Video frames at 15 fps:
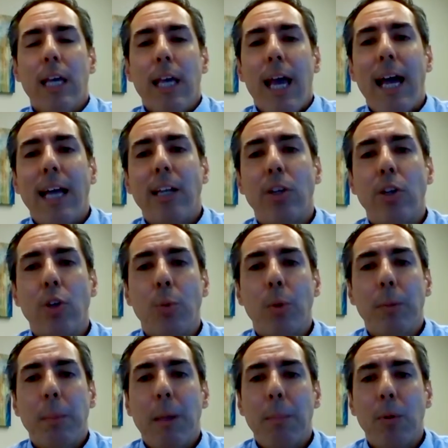had to do
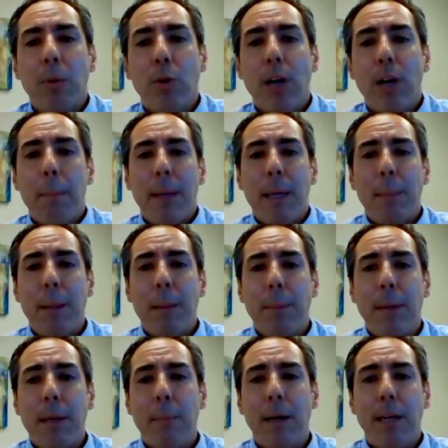with people who got
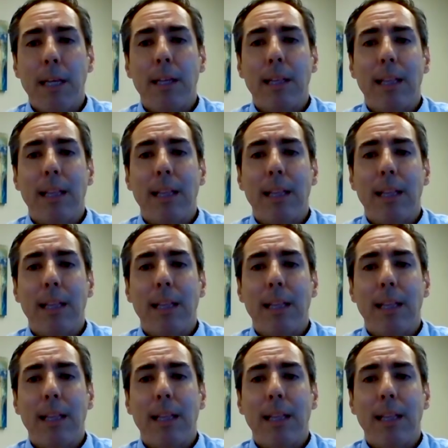PPP money